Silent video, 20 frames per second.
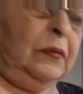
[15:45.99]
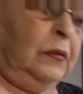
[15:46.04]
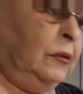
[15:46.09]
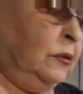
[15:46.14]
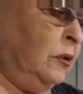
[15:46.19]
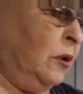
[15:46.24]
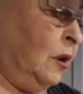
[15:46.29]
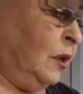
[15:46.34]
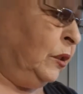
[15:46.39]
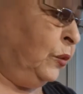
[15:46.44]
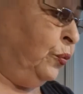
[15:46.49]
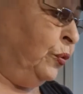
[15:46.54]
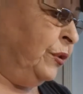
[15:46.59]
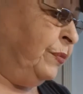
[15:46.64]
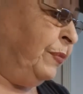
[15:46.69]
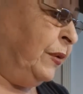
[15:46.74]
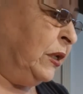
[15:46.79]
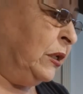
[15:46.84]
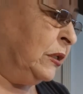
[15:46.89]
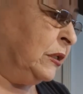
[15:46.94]
Not
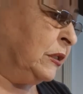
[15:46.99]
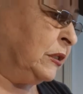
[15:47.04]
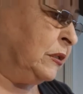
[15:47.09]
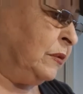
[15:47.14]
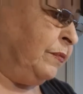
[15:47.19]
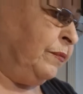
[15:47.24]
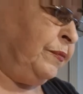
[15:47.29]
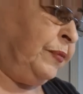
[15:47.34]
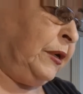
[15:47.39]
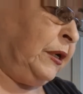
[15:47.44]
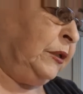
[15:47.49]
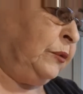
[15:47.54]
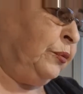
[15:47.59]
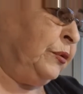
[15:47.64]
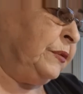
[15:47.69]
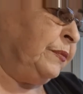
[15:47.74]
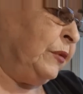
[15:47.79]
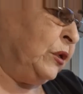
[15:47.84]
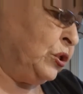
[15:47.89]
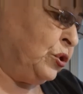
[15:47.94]
with beans, but
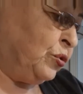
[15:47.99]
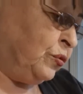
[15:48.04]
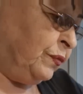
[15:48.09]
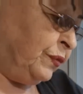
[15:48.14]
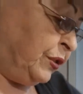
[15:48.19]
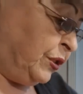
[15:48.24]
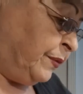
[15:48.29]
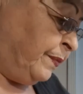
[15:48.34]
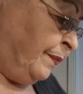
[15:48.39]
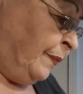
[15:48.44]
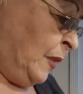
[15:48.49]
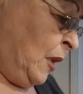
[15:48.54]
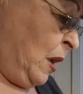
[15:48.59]
with mushrooms.